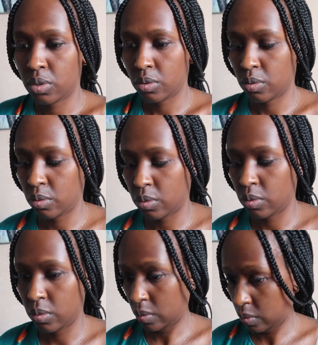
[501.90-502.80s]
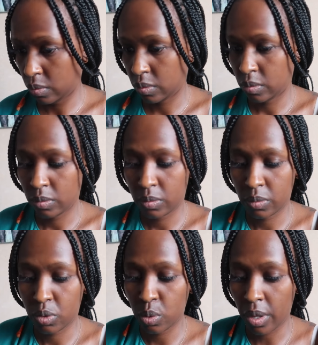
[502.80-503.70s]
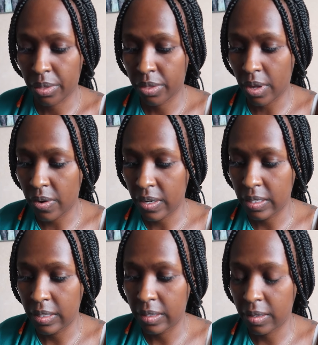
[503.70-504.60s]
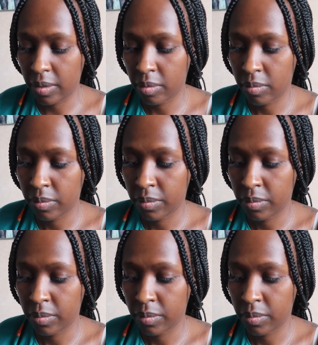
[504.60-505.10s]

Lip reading: to do thorough cleaning.